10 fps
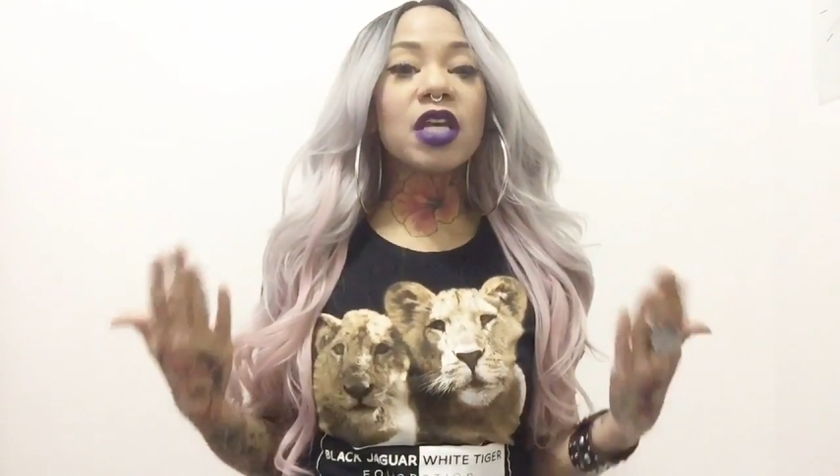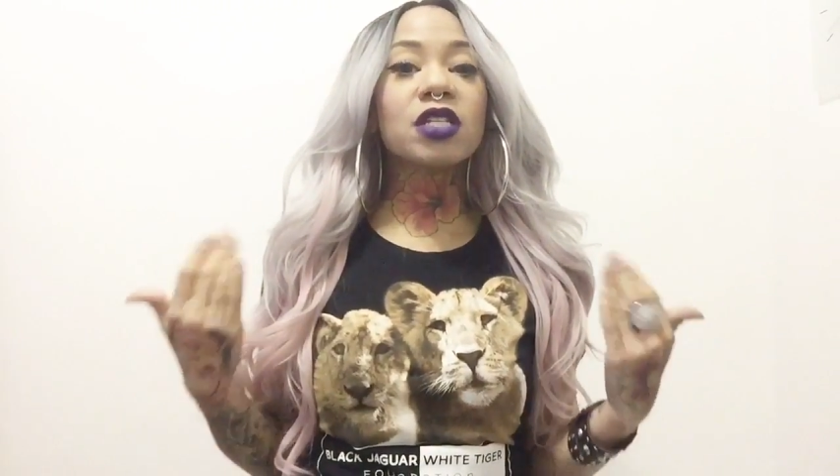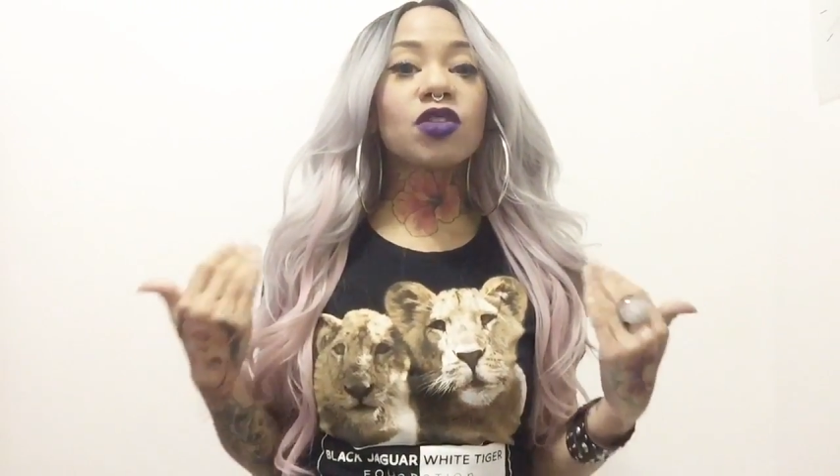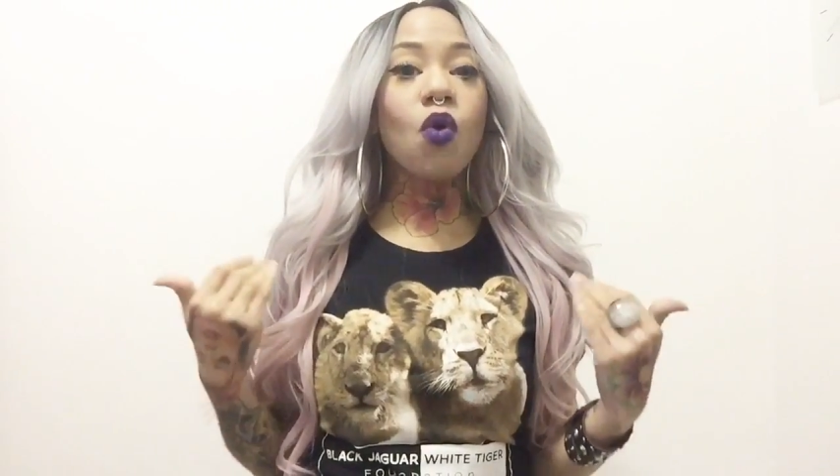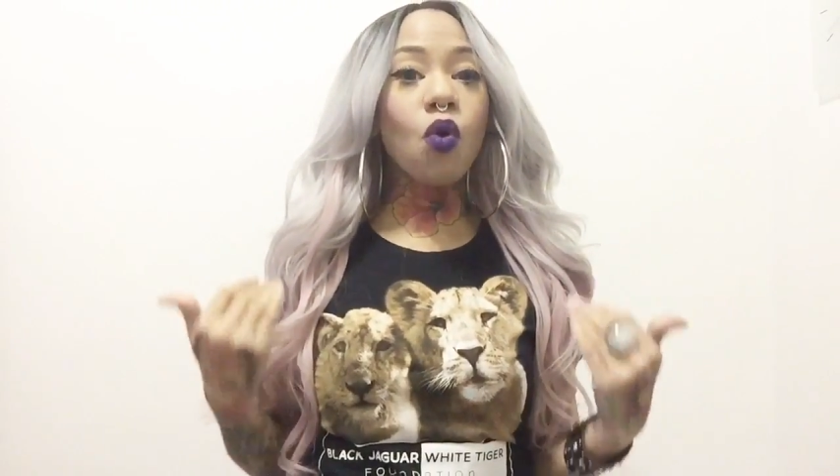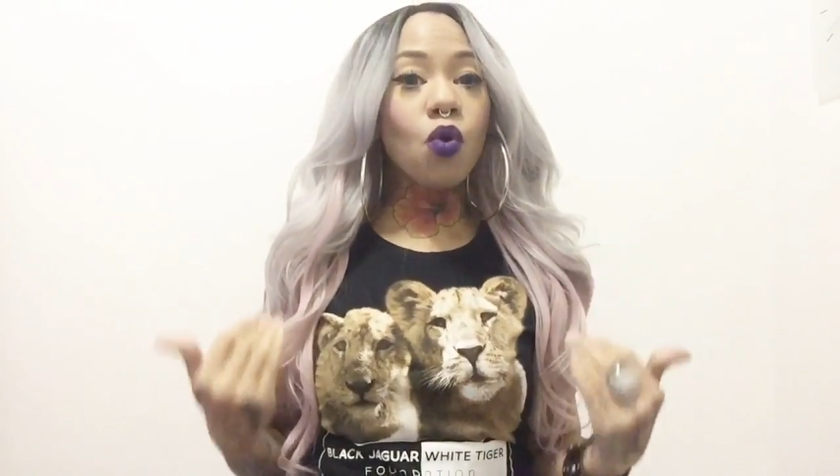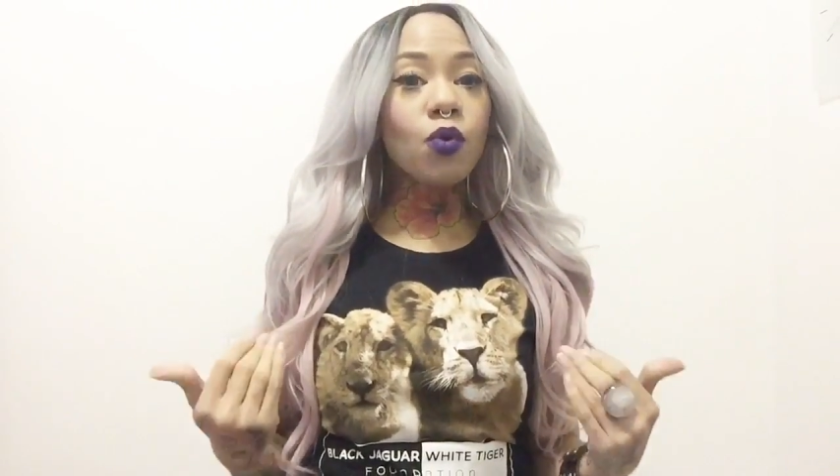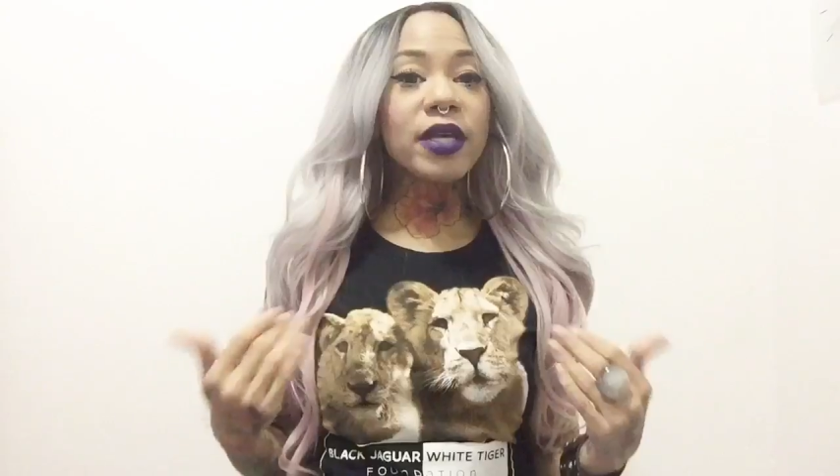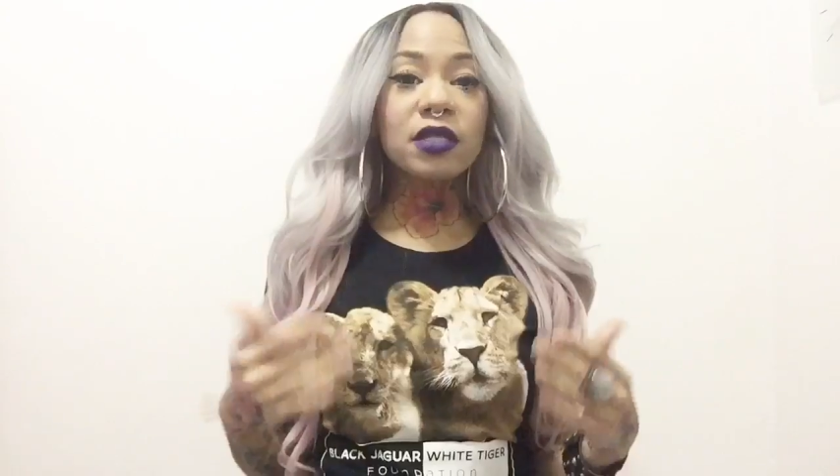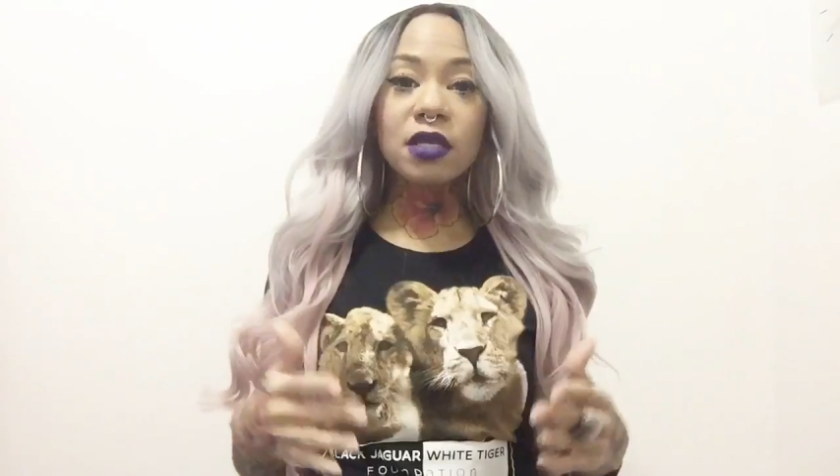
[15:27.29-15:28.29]
is
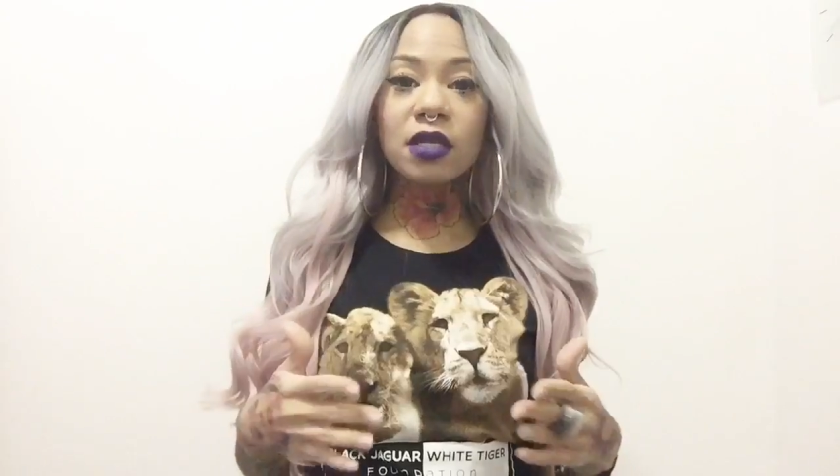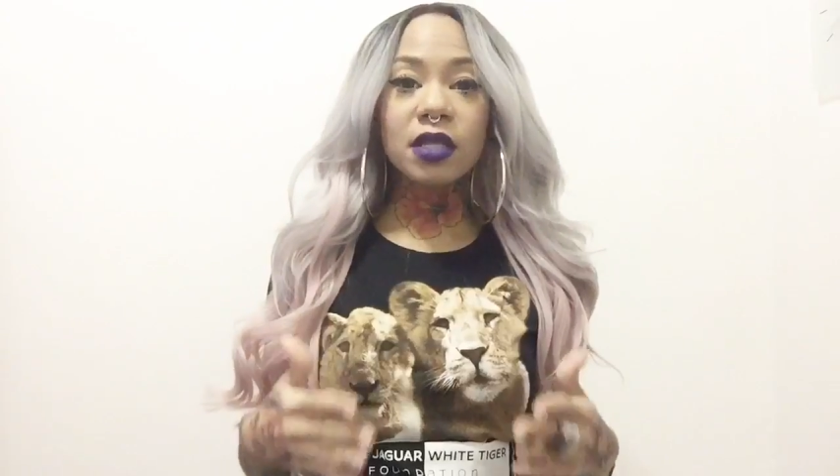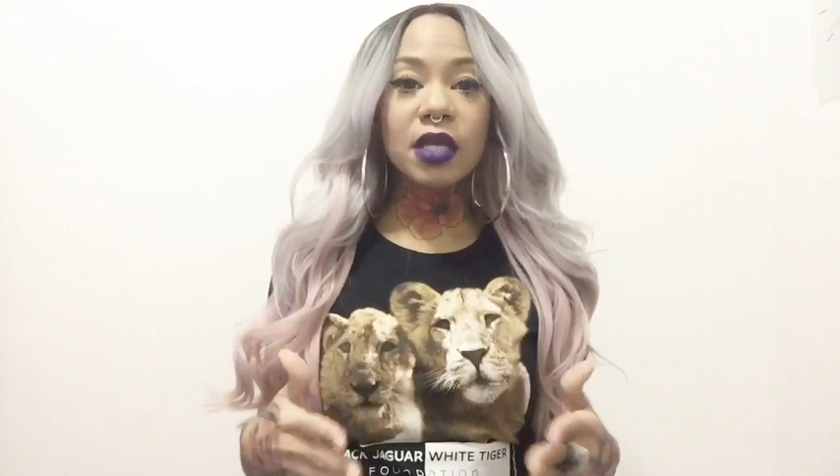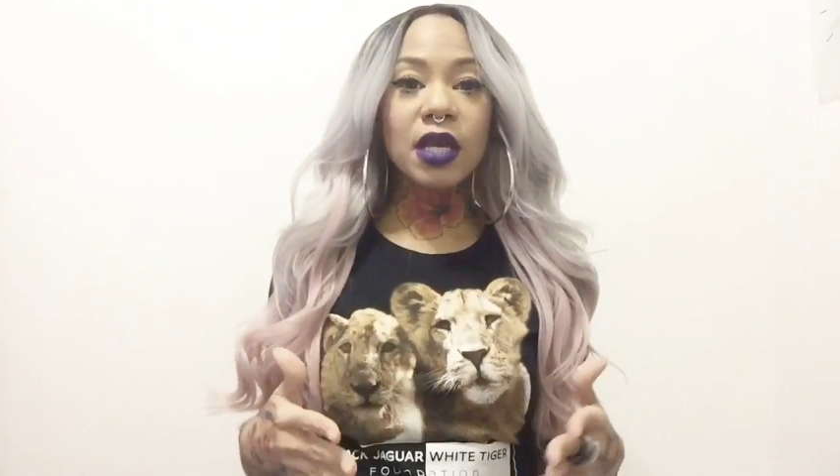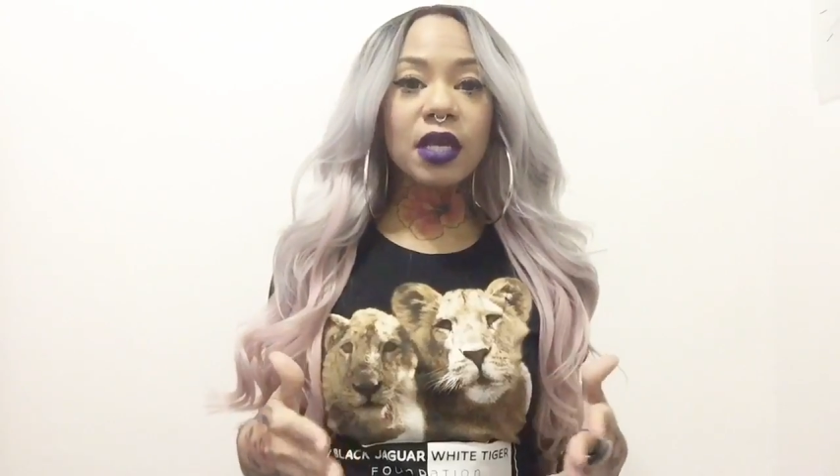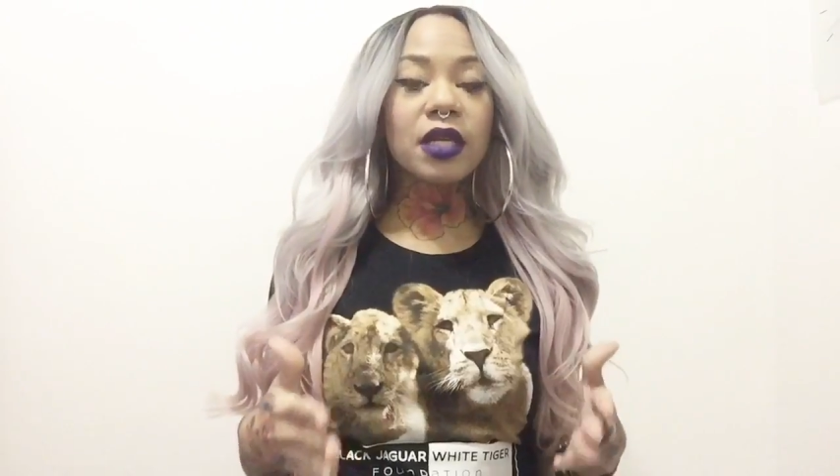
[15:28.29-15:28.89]
always a good thing.